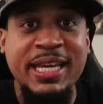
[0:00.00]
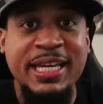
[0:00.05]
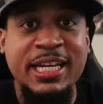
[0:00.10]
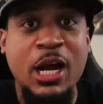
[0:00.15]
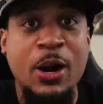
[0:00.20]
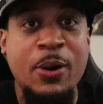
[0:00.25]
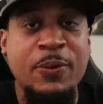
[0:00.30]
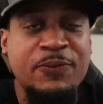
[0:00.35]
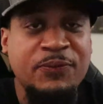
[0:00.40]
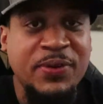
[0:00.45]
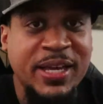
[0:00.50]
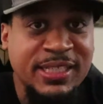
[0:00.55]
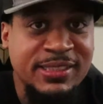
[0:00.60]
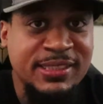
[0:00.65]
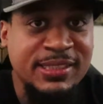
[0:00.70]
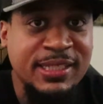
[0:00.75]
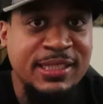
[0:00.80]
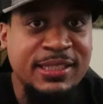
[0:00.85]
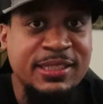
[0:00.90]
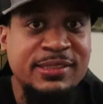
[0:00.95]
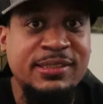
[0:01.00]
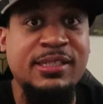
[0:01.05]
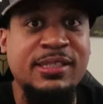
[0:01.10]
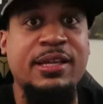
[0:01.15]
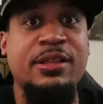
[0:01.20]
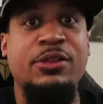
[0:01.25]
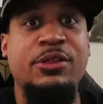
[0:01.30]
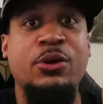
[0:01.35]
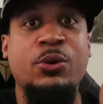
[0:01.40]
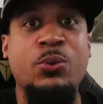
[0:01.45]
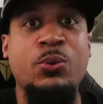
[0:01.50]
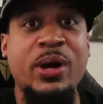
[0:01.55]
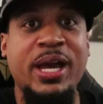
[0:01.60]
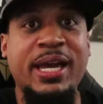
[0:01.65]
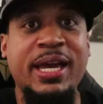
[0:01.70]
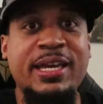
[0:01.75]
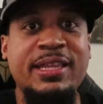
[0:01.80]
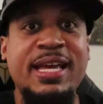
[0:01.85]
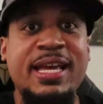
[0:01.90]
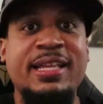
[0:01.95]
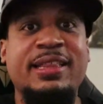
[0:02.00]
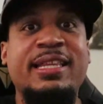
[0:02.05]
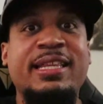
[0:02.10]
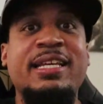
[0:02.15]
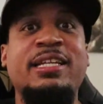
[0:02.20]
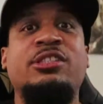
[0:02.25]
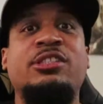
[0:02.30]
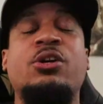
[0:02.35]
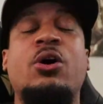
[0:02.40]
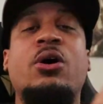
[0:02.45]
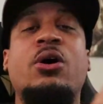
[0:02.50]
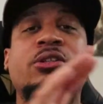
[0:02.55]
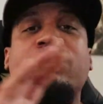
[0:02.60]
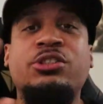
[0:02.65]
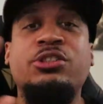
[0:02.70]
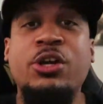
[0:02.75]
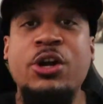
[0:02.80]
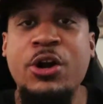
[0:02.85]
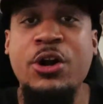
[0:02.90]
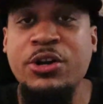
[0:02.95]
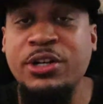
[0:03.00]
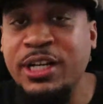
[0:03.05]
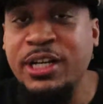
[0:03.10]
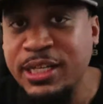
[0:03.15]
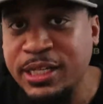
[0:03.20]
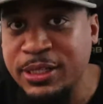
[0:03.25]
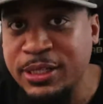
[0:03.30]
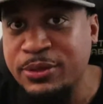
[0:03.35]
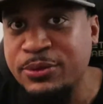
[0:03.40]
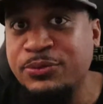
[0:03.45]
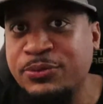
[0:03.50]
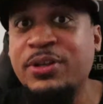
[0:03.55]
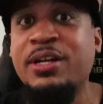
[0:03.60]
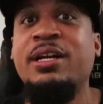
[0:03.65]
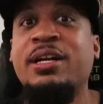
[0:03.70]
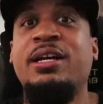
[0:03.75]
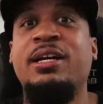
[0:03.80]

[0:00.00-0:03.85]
in our faces the way that these alternative